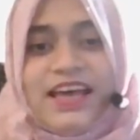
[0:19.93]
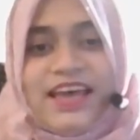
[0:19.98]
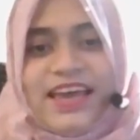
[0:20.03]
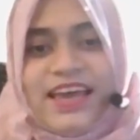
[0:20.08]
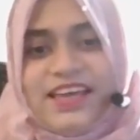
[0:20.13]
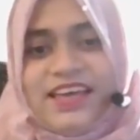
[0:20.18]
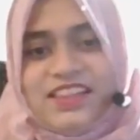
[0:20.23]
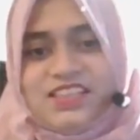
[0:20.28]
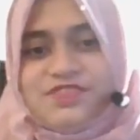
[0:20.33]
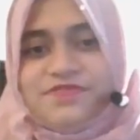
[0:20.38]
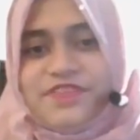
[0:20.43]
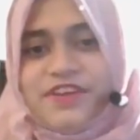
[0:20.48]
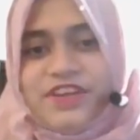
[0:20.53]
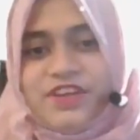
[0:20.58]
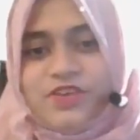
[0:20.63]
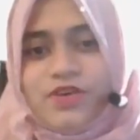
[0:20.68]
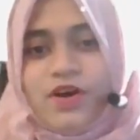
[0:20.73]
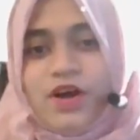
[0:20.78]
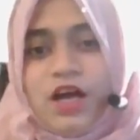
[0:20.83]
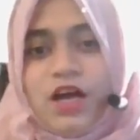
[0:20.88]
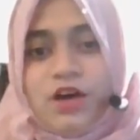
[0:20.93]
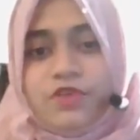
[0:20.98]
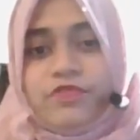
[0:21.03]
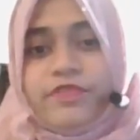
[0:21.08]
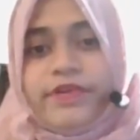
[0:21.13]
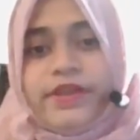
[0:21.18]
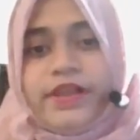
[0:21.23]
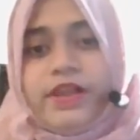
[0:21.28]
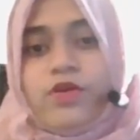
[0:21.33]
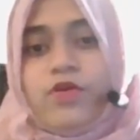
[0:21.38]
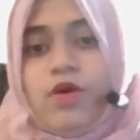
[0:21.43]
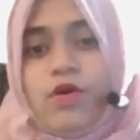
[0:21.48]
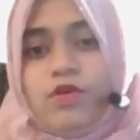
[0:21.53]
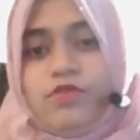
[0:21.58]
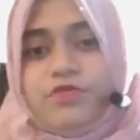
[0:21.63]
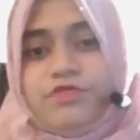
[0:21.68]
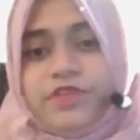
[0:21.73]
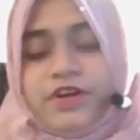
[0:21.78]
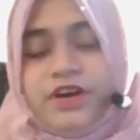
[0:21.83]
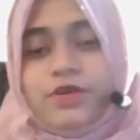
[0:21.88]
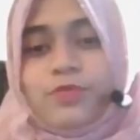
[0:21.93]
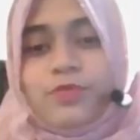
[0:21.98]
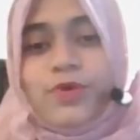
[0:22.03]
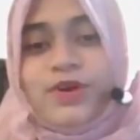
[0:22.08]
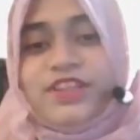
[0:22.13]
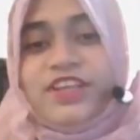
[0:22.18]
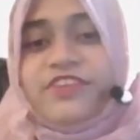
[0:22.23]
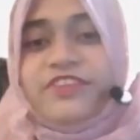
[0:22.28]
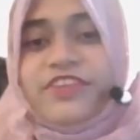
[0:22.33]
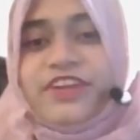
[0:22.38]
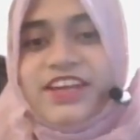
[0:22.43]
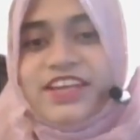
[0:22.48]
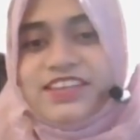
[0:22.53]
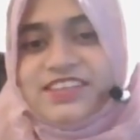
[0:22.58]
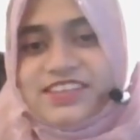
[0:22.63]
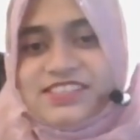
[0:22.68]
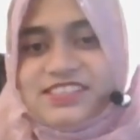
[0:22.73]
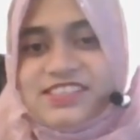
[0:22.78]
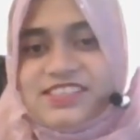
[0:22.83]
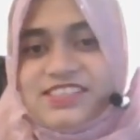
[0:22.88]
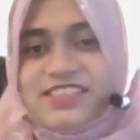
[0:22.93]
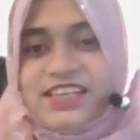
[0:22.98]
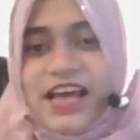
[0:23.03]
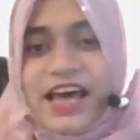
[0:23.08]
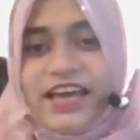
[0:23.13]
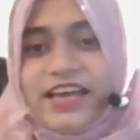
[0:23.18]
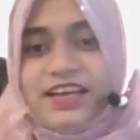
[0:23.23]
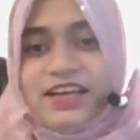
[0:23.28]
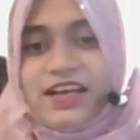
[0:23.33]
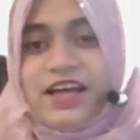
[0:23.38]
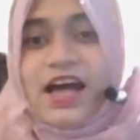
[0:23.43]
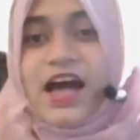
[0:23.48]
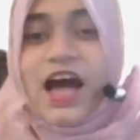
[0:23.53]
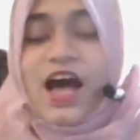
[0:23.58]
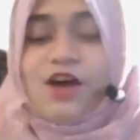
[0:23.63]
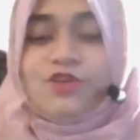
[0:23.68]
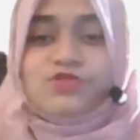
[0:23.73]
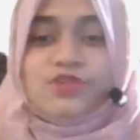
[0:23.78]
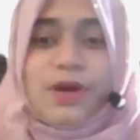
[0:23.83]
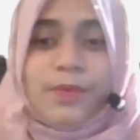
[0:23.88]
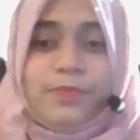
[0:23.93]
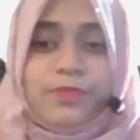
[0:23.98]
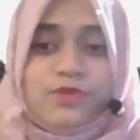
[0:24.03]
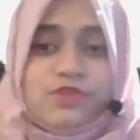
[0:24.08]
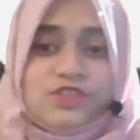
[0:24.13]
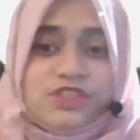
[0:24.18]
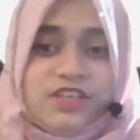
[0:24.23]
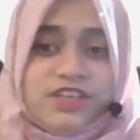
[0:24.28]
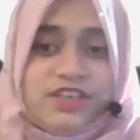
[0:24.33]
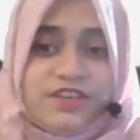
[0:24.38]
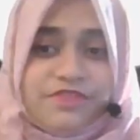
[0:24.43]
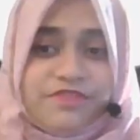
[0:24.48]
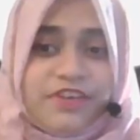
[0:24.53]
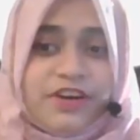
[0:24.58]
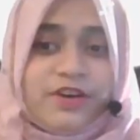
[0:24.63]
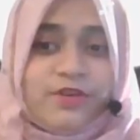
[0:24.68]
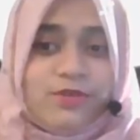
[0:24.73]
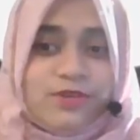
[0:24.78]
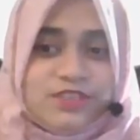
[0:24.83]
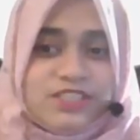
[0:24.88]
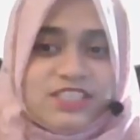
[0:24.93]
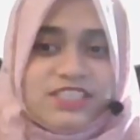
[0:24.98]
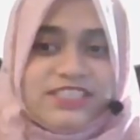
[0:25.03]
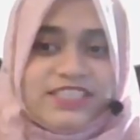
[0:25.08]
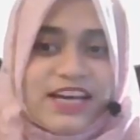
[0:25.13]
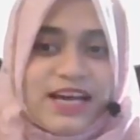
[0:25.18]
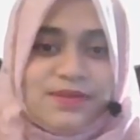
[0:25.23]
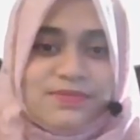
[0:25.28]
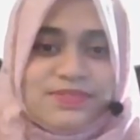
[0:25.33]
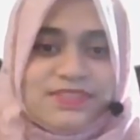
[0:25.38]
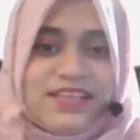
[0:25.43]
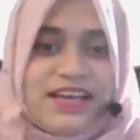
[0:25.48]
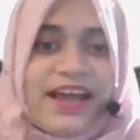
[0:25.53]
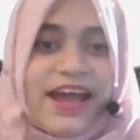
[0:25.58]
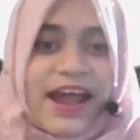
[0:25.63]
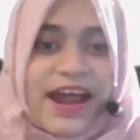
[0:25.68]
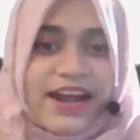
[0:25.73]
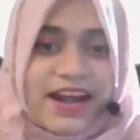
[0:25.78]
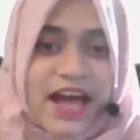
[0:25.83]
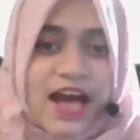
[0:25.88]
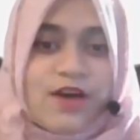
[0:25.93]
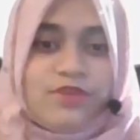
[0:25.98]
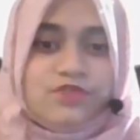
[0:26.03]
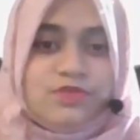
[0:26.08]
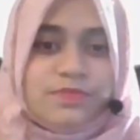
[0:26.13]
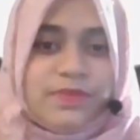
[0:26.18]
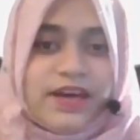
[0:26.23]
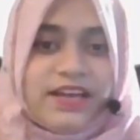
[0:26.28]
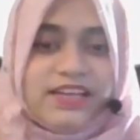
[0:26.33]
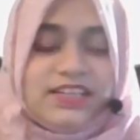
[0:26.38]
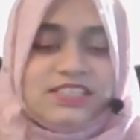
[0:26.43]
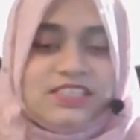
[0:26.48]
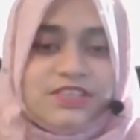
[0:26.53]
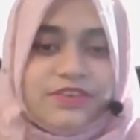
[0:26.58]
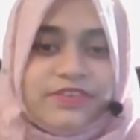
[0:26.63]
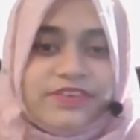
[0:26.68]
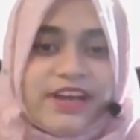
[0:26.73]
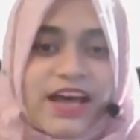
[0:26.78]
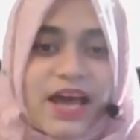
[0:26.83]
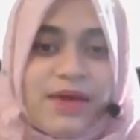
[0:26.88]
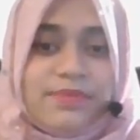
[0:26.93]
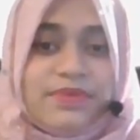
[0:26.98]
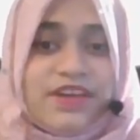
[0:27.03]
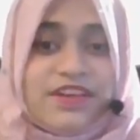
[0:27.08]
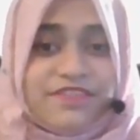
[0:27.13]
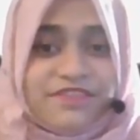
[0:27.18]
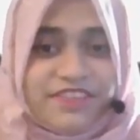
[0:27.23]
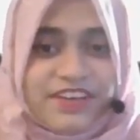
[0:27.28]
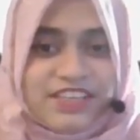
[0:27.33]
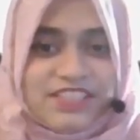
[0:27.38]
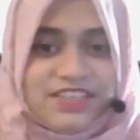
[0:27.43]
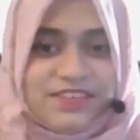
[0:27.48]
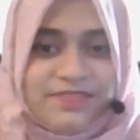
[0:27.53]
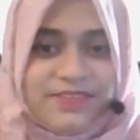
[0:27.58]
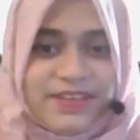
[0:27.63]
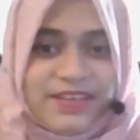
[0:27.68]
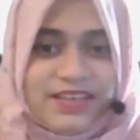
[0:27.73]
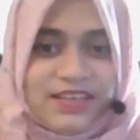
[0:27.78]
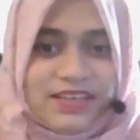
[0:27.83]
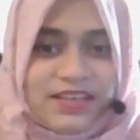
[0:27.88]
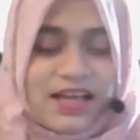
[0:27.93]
In this video, we will go over what the reading test is like, how to approach the different question types, and how to manage your time effectively.